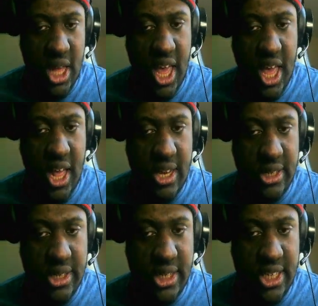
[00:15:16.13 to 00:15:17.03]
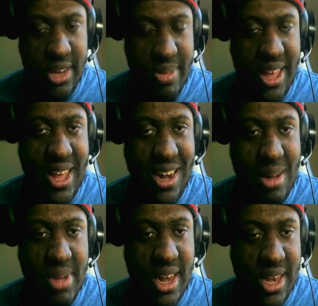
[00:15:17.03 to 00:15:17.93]
yeah, see if I can get on
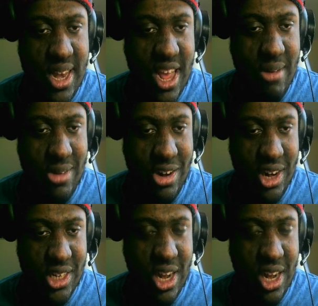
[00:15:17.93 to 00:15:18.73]
my damn nerves.